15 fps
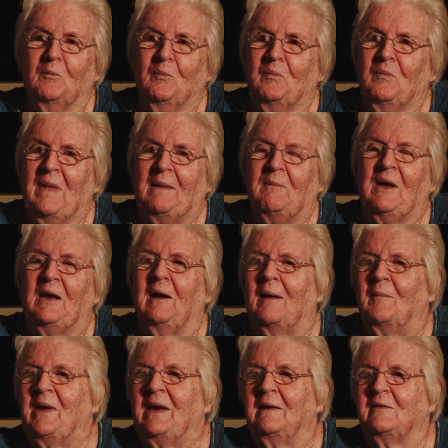maybe
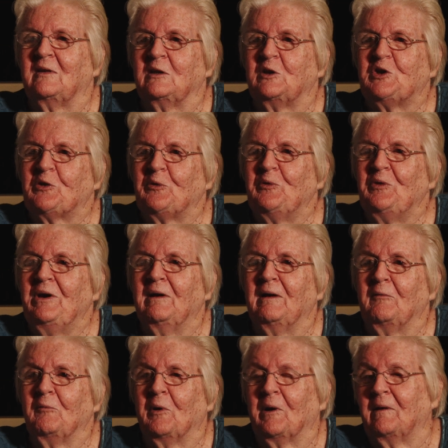come in as a junior
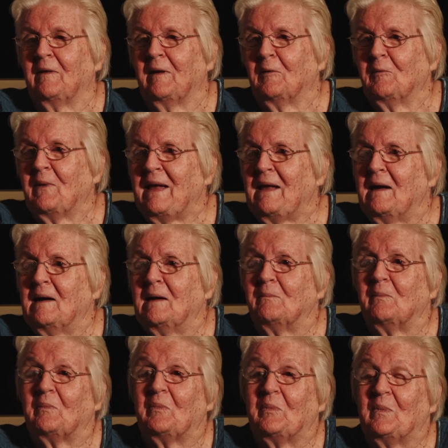and work their way up
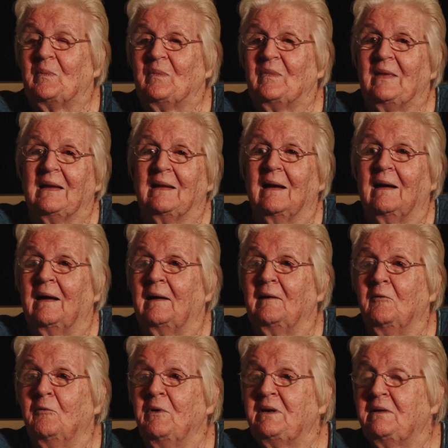
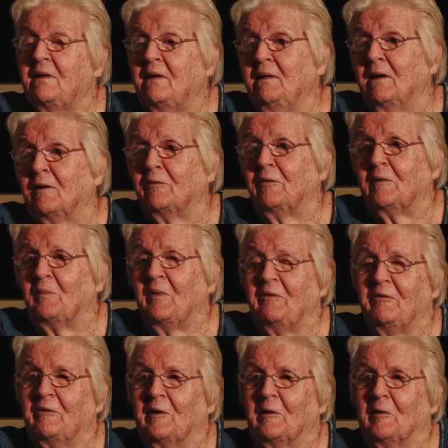and retire from the
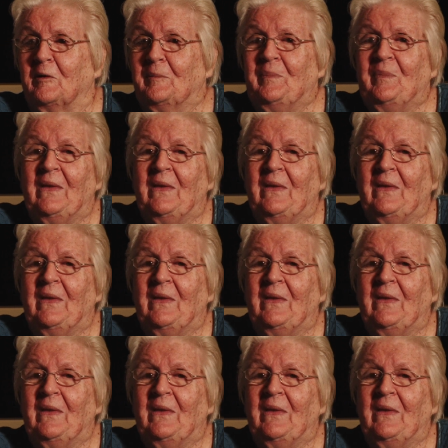firm.